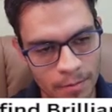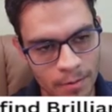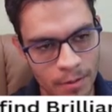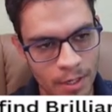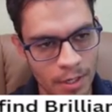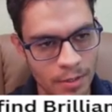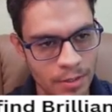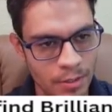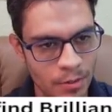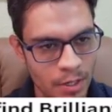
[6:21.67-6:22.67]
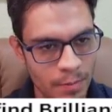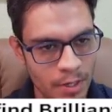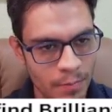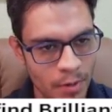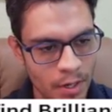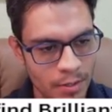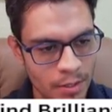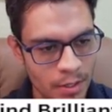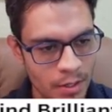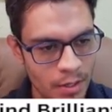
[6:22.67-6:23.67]
Okay, this is gonna be a
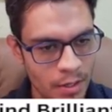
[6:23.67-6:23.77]
brilliancy,